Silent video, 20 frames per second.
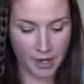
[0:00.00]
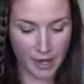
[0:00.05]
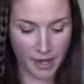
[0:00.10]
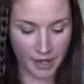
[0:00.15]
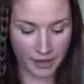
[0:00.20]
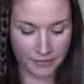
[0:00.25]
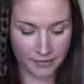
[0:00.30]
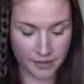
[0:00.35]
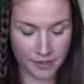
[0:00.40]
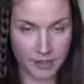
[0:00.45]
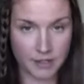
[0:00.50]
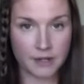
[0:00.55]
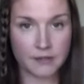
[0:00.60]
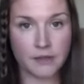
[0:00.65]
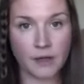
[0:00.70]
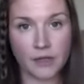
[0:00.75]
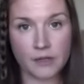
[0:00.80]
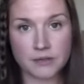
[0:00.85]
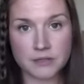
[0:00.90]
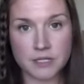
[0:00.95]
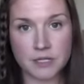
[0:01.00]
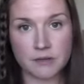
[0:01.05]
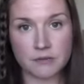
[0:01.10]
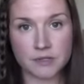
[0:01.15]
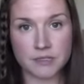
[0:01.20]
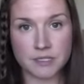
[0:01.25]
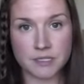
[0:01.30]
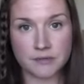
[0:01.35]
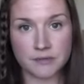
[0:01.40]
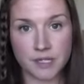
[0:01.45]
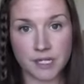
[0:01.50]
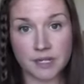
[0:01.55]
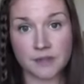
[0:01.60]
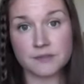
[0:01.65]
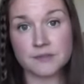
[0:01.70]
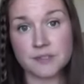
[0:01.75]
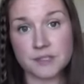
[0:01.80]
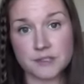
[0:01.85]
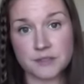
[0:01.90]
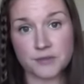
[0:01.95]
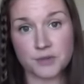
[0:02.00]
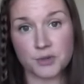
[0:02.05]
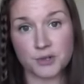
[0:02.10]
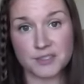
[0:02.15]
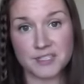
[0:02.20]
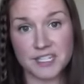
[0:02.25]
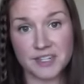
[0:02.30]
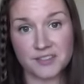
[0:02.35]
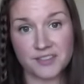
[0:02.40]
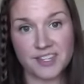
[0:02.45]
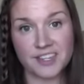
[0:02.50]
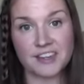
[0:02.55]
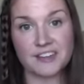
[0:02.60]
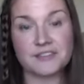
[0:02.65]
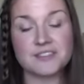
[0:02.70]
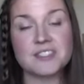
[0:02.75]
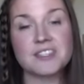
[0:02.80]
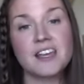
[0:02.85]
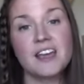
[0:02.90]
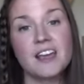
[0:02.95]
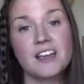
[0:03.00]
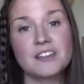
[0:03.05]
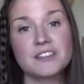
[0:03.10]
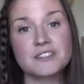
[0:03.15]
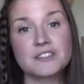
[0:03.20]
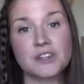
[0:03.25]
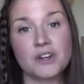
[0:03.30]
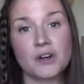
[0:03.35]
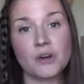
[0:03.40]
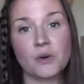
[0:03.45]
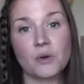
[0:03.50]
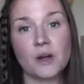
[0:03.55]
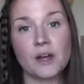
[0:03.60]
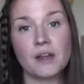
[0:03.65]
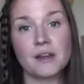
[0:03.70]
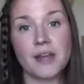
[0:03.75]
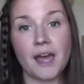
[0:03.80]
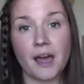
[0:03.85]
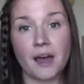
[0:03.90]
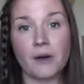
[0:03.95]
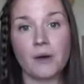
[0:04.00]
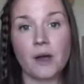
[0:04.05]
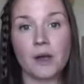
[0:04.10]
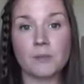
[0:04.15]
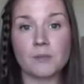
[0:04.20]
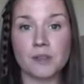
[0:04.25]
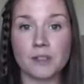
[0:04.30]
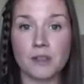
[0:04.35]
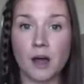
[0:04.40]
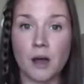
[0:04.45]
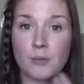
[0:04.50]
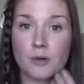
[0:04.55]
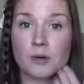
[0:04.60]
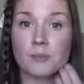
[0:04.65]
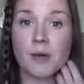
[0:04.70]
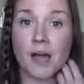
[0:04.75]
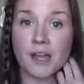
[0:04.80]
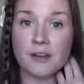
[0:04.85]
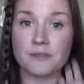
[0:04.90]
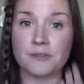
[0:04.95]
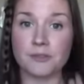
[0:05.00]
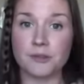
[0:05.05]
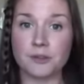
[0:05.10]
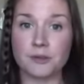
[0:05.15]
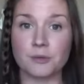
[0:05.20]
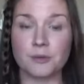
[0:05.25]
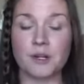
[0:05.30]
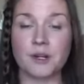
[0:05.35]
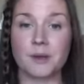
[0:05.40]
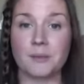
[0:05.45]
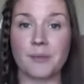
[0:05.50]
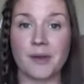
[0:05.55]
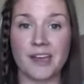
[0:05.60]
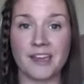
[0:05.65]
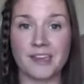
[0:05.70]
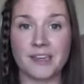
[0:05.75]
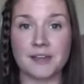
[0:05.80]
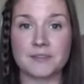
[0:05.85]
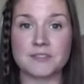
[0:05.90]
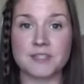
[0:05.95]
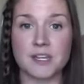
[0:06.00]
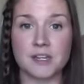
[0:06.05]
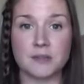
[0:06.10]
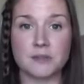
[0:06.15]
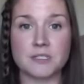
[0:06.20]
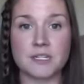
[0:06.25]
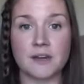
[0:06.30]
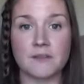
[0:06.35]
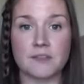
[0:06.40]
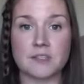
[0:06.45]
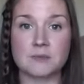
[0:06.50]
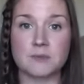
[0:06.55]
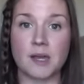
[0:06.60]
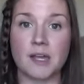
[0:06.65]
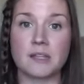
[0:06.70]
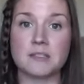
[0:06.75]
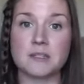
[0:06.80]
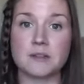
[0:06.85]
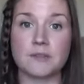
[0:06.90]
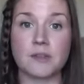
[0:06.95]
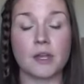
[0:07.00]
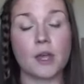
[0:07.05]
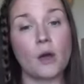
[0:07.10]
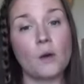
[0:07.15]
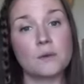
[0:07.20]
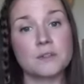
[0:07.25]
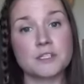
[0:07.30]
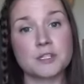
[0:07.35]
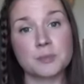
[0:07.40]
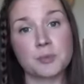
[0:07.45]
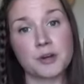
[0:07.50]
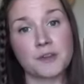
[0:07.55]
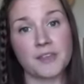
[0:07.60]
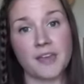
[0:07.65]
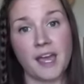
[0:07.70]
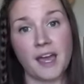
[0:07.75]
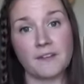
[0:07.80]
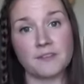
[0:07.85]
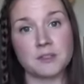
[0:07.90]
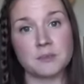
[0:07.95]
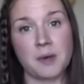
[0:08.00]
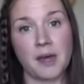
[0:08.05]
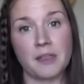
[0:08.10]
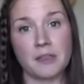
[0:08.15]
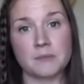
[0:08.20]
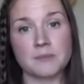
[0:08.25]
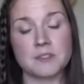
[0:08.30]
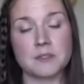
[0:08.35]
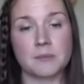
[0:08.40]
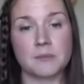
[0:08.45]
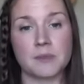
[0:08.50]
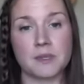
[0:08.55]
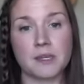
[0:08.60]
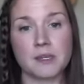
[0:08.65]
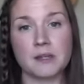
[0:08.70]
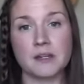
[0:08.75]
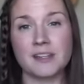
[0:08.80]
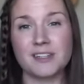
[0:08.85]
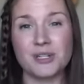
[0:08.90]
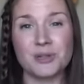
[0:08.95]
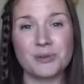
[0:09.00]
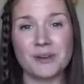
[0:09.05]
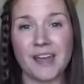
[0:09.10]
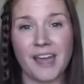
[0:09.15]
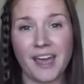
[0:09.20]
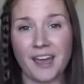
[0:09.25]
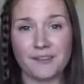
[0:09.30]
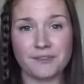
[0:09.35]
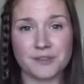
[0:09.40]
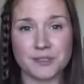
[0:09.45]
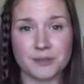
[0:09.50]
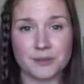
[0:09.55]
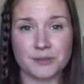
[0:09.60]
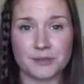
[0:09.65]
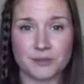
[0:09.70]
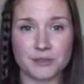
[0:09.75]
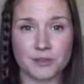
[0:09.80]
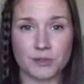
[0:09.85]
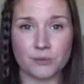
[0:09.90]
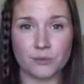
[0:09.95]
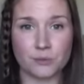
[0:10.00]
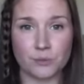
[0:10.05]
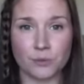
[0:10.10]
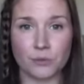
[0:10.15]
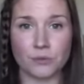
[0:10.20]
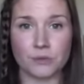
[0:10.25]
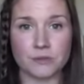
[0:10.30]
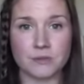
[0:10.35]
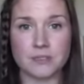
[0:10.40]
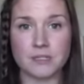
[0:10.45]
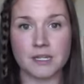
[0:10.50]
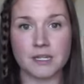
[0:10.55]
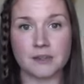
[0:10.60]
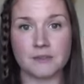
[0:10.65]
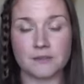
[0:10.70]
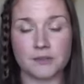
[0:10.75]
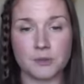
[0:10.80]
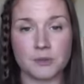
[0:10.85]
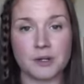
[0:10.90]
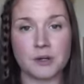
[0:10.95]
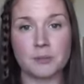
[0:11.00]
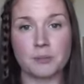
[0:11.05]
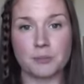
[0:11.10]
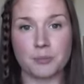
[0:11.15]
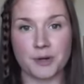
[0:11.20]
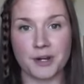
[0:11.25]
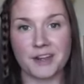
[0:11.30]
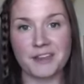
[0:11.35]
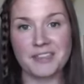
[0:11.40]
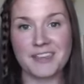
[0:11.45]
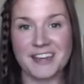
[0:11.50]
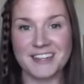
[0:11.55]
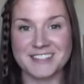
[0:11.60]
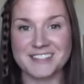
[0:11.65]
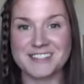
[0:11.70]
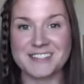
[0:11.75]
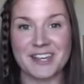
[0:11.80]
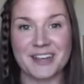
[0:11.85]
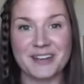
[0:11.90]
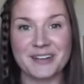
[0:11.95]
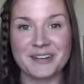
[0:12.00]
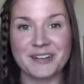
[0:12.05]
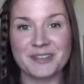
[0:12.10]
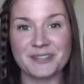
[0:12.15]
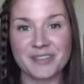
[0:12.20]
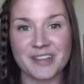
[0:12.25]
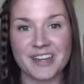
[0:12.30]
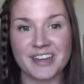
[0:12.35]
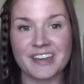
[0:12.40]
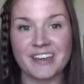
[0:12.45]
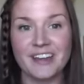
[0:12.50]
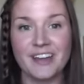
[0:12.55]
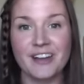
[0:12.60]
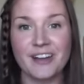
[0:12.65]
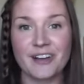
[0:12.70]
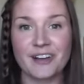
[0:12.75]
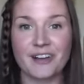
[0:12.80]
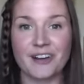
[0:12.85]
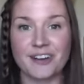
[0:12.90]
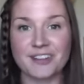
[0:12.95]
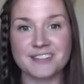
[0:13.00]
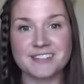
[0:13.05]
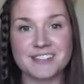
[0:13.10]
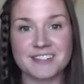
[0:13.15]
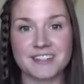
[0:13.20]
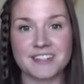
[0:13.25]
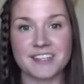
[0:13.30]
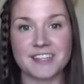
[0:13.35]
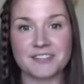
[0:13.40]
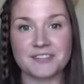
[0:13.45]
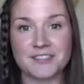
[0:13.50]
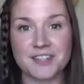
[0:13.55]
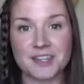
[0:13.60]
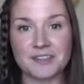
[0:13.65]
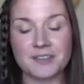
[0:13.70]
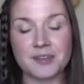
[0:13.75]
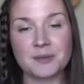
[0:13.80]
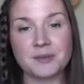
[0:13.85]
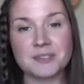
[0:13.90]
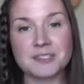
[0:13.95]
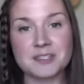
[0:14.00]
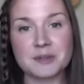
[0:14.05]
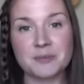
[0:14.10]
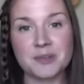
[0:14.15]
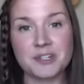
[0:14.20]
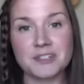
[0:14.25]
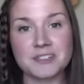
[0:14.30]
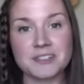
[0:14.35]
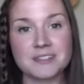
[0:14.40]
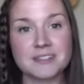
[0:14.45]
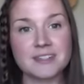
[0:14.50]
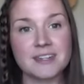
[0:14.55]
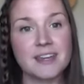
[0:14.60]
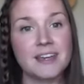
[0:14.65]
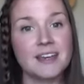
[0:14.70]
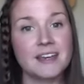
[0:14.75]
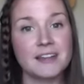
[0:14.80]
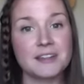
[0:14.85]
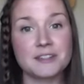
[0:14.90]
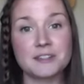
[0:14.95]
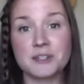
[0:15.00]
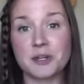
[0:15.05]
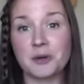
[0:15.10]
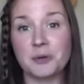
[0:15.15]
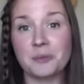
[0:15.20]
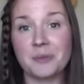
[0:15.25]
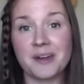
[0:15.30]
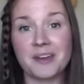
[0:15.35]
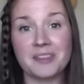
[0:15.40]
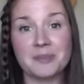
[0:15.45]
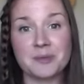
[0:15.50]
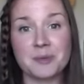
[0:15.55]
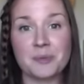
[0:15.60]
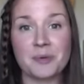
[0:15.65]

And then the other side of receiving gifts is of course giving gifts. So now I'm a lot more mindful when I'm buying gifts. I used to have this mindset of like, oh, it's their birthday, I have to buy them something. And you don't have to, there's no rules. Like if you want to break that cycle of like constant gift giving with someone, just don't buy them a